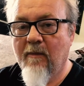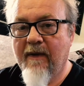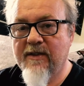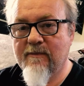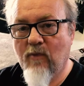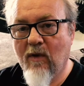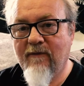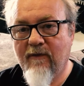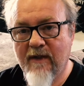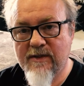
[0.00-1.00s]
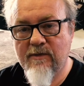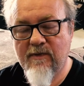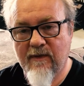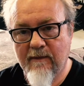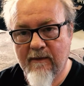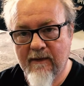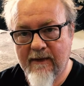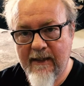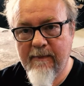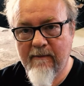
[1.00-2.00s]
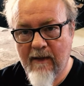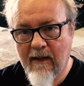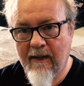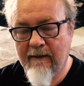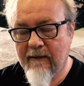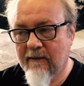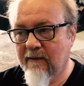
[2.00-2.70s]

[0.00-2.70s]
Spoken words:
But it's important for us to keep in mind